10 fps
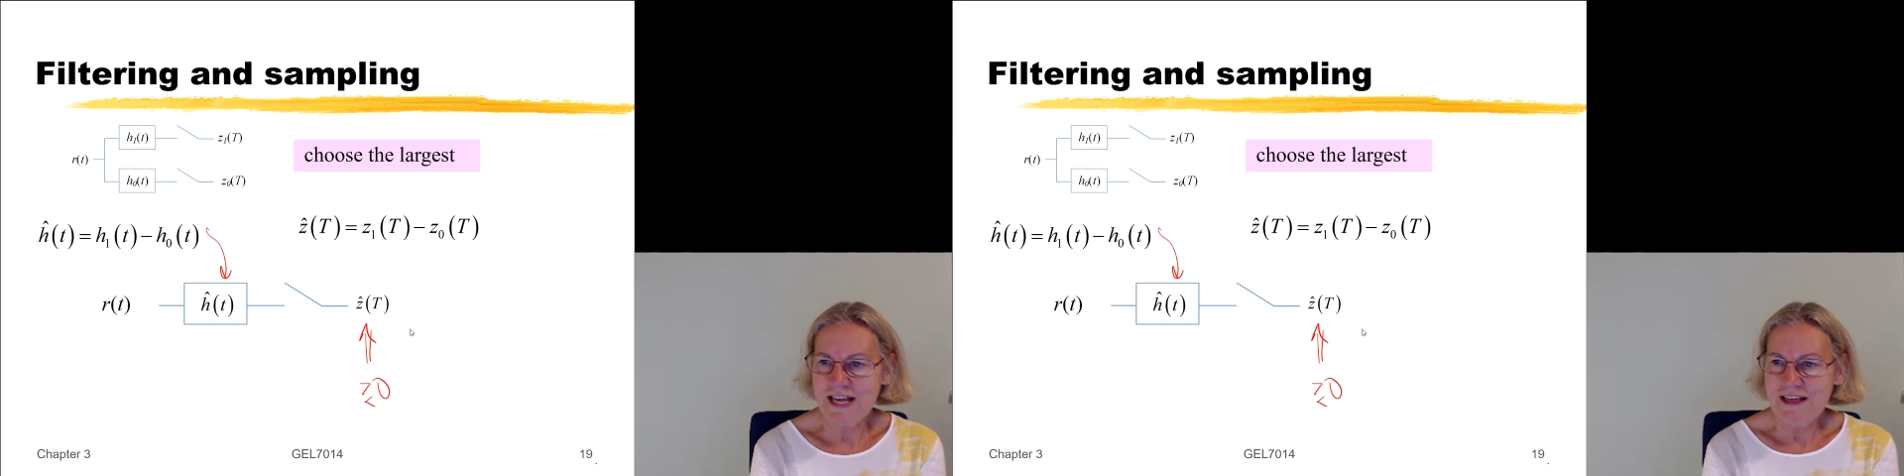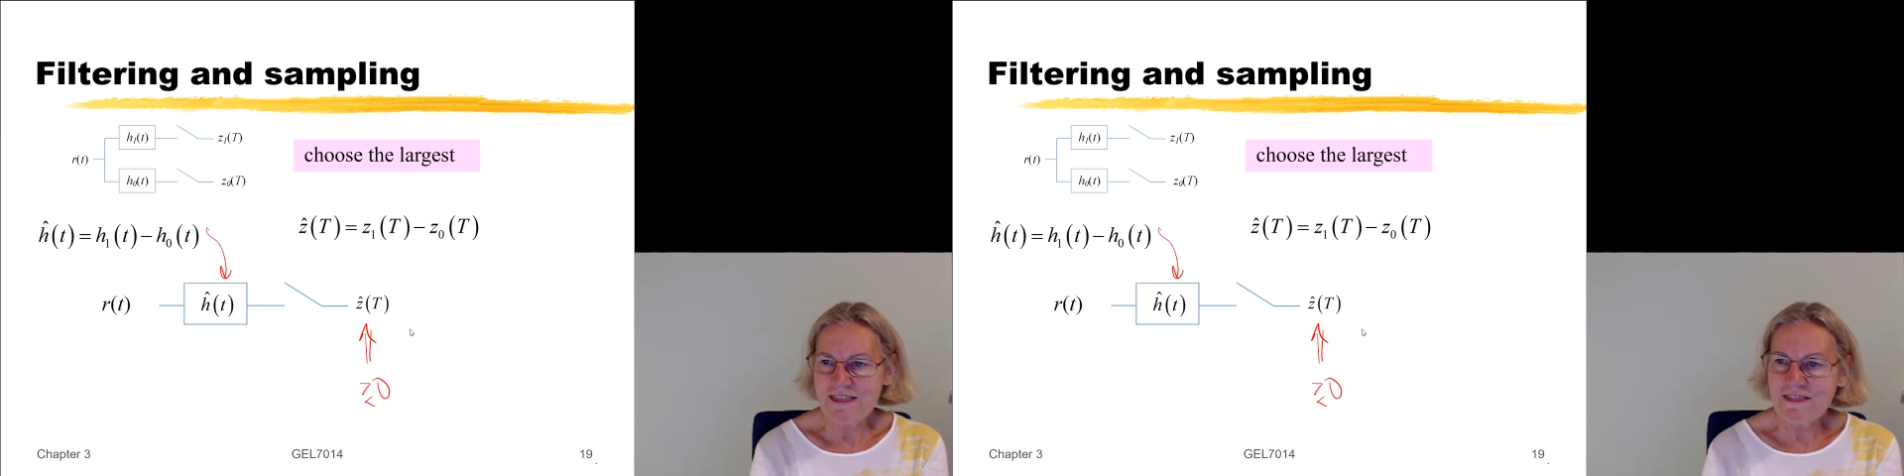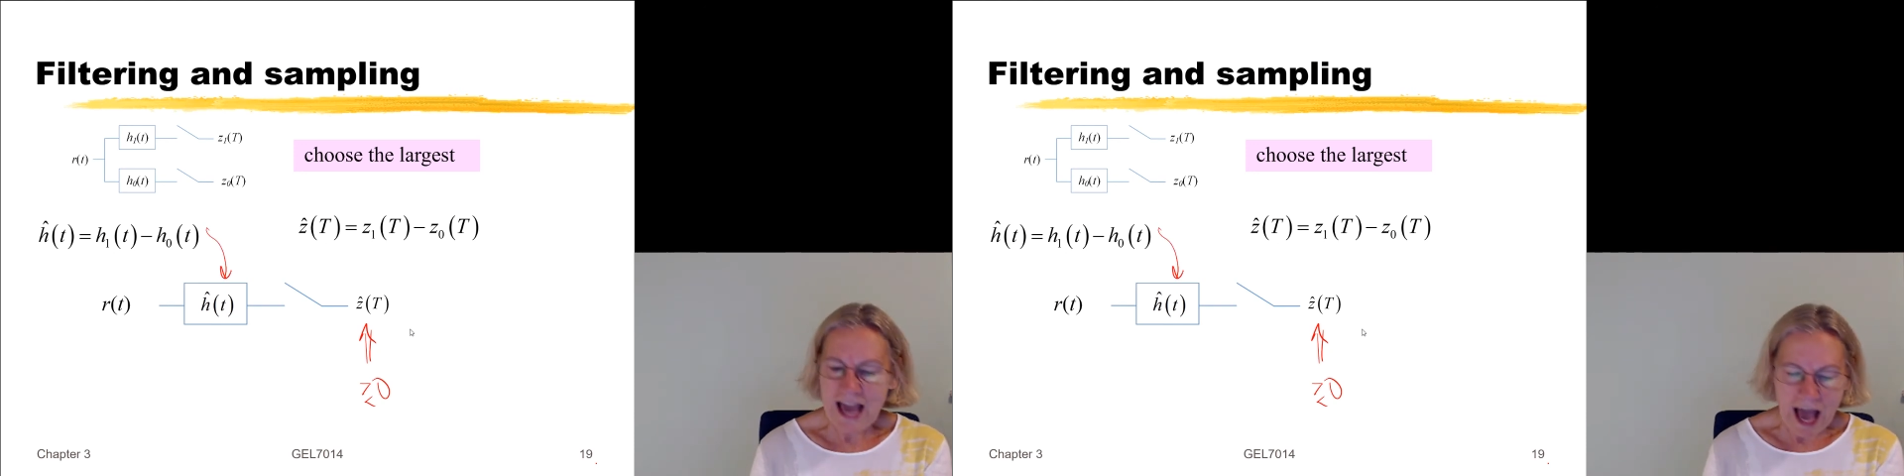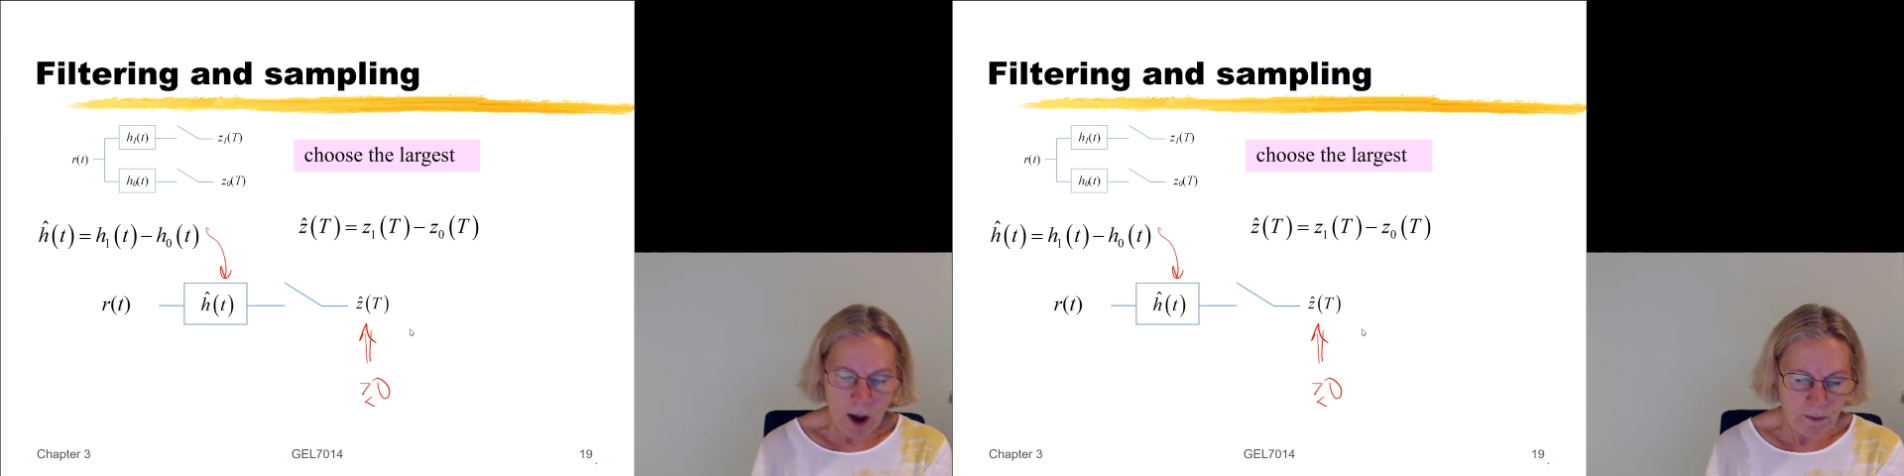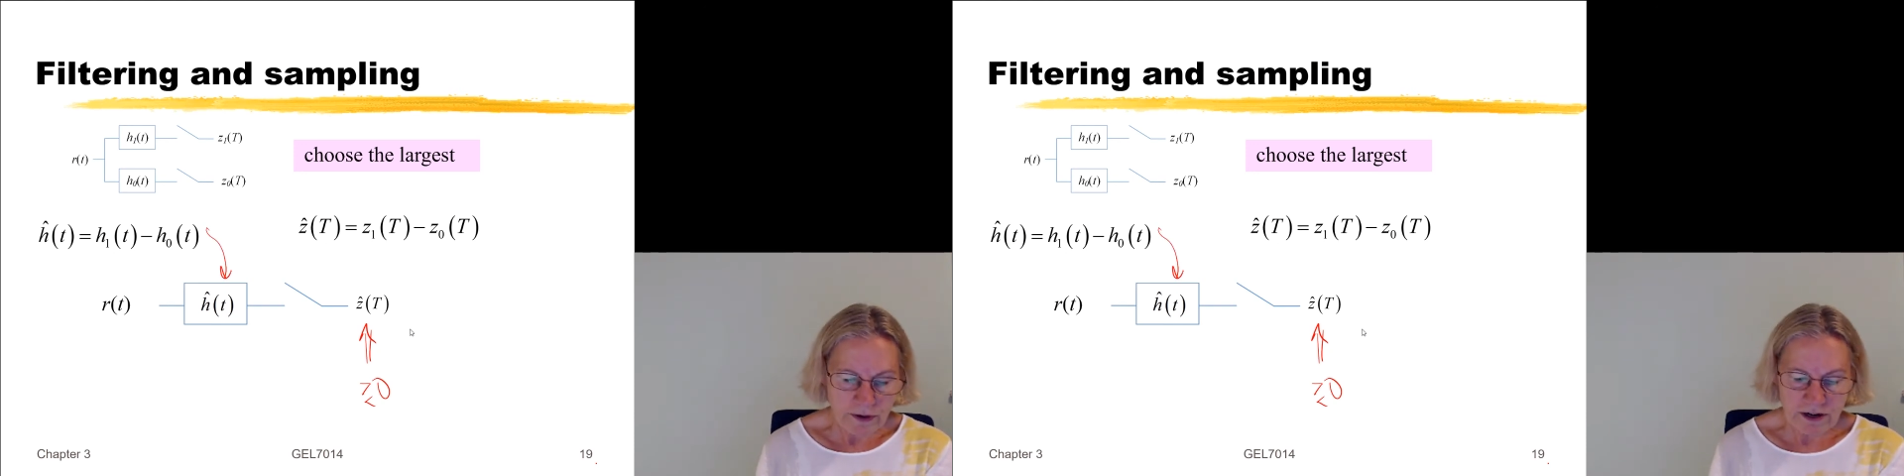Then the
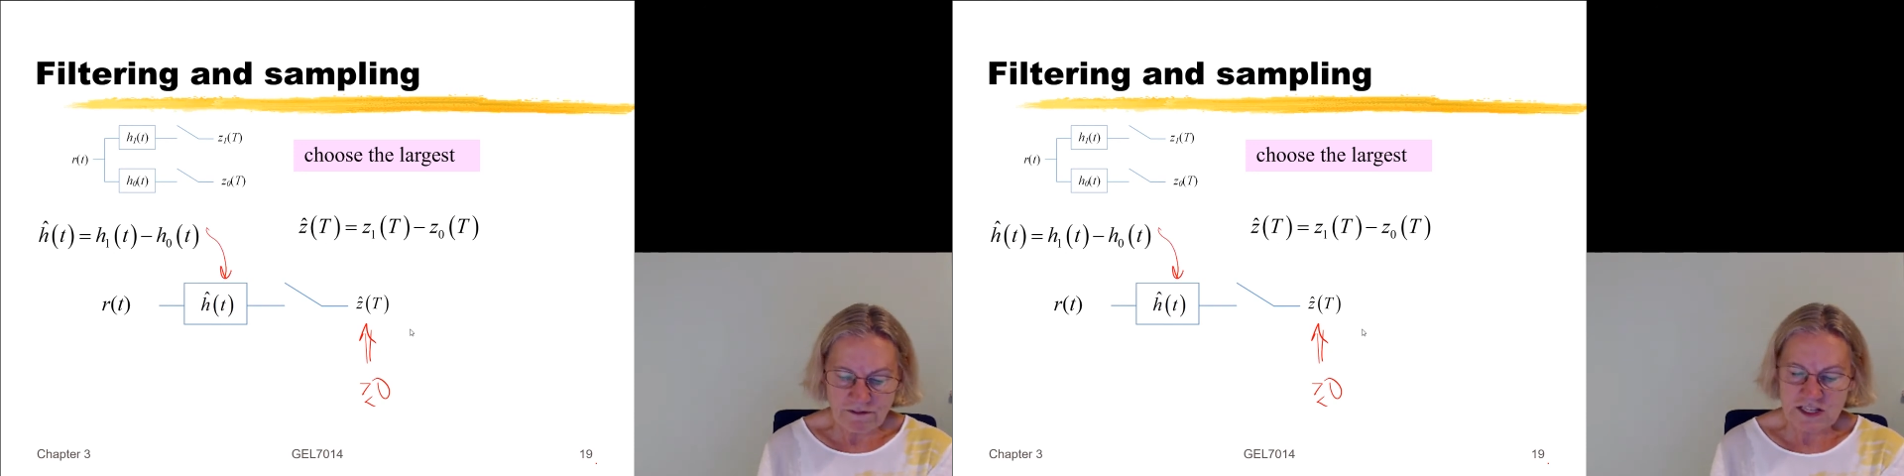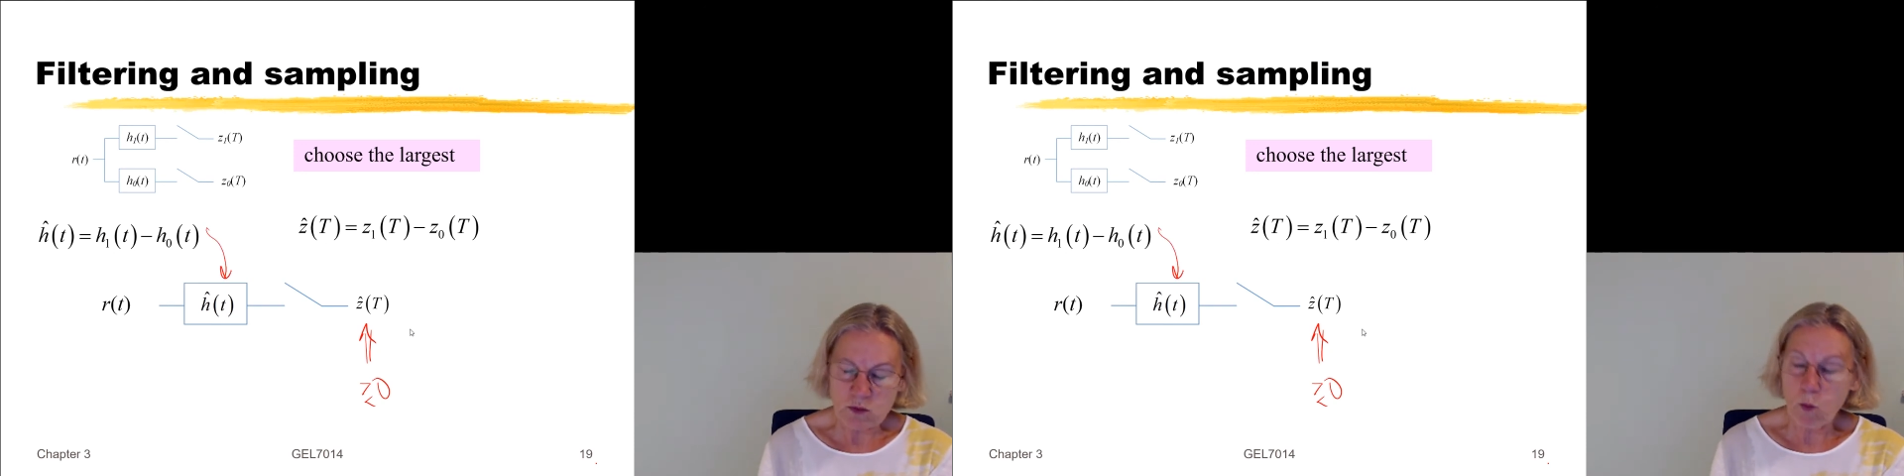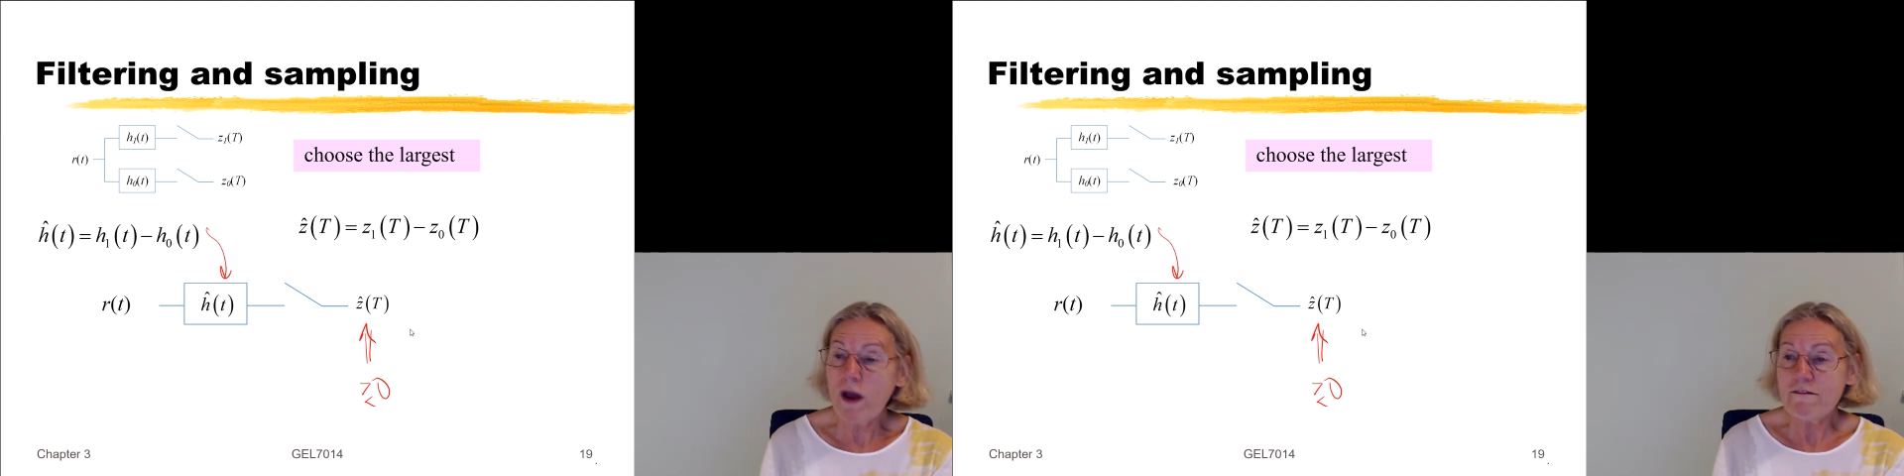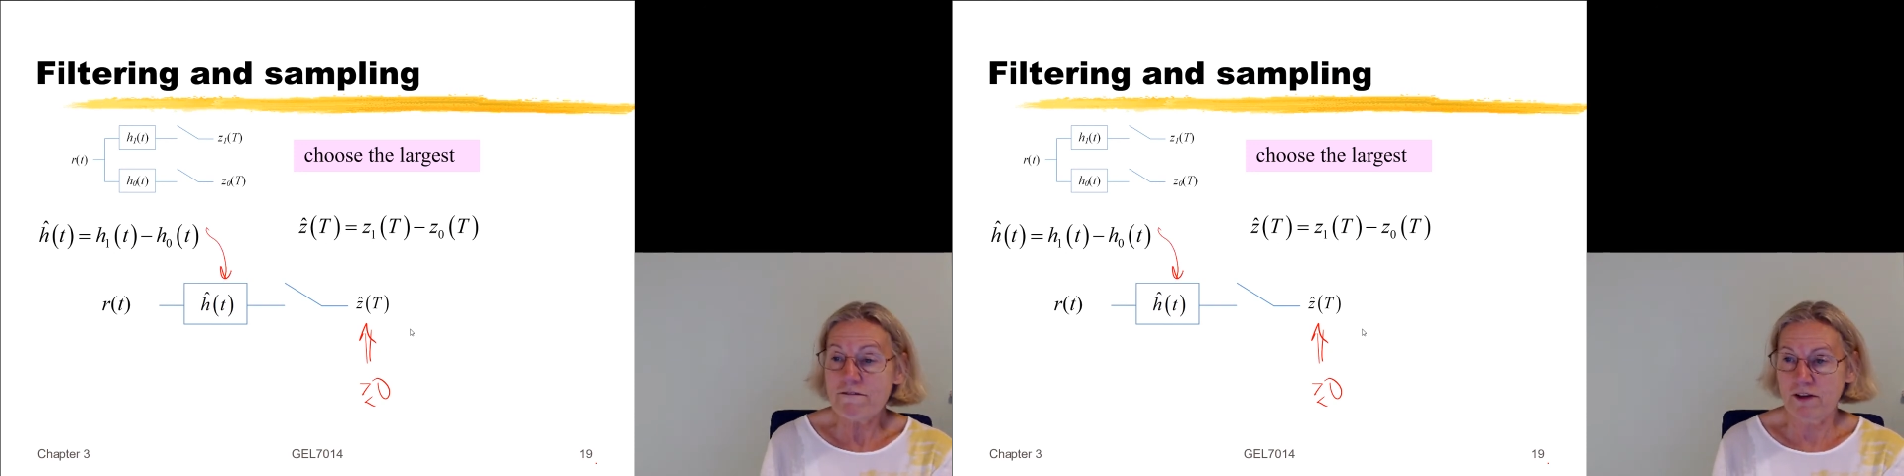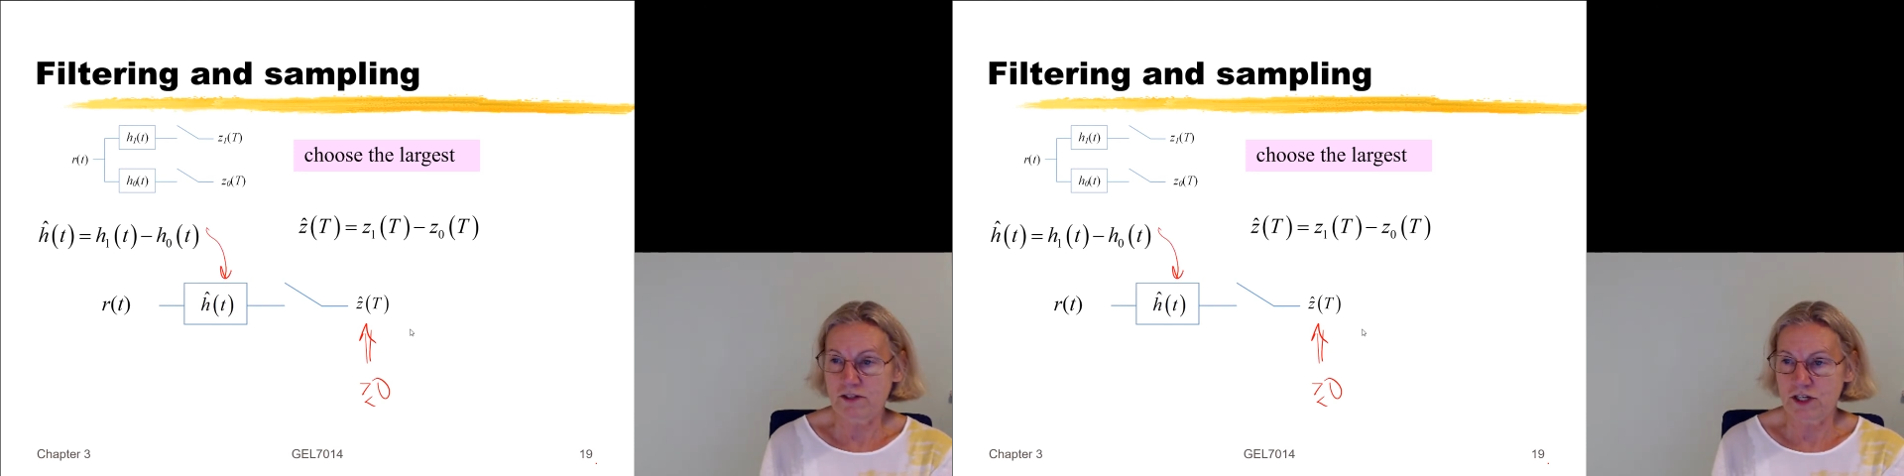output of this one
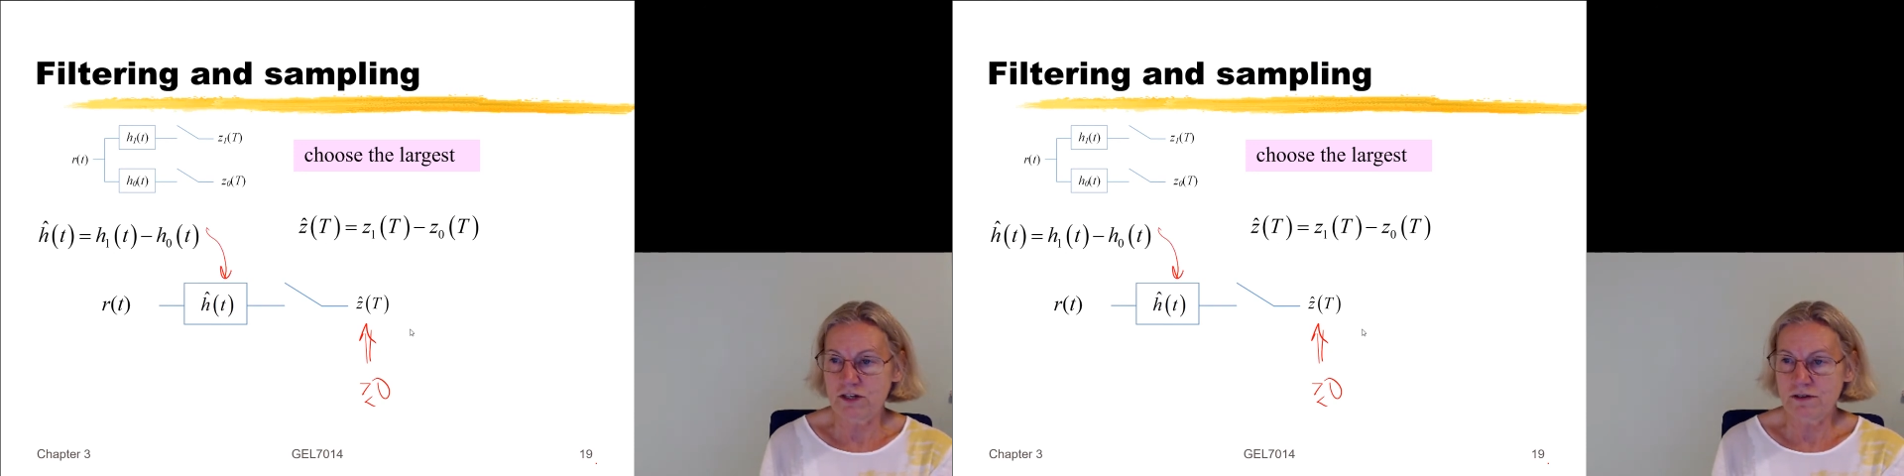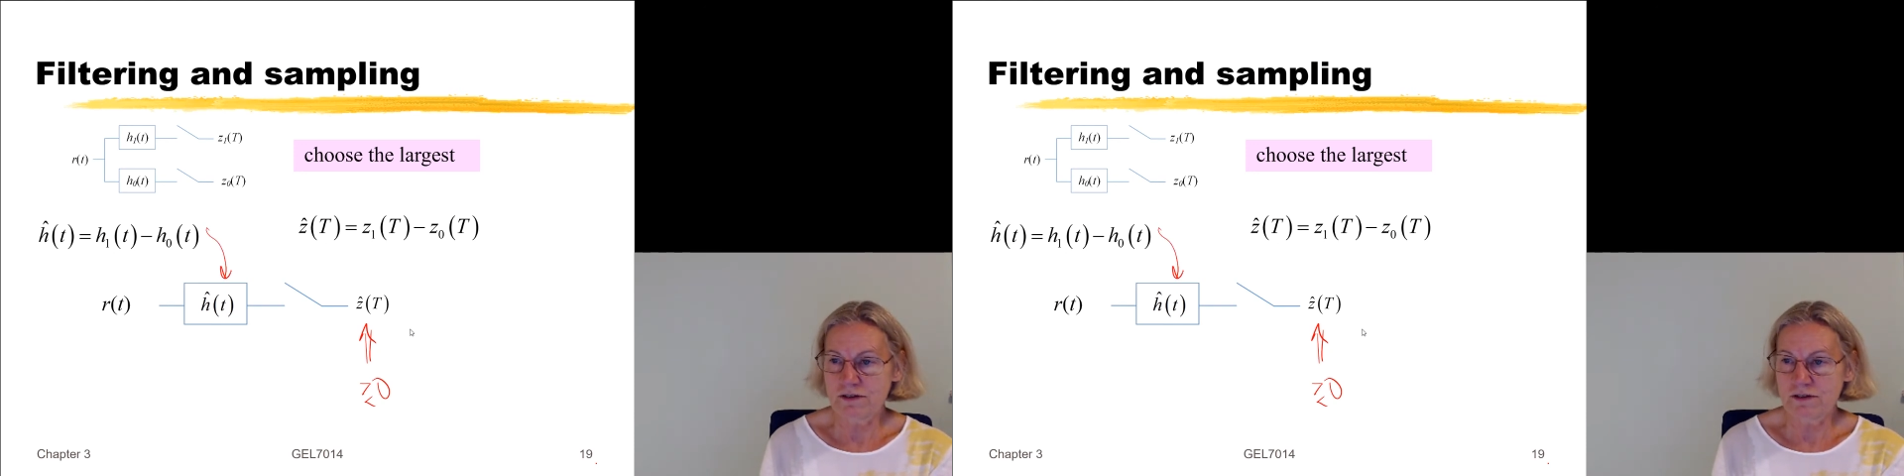filter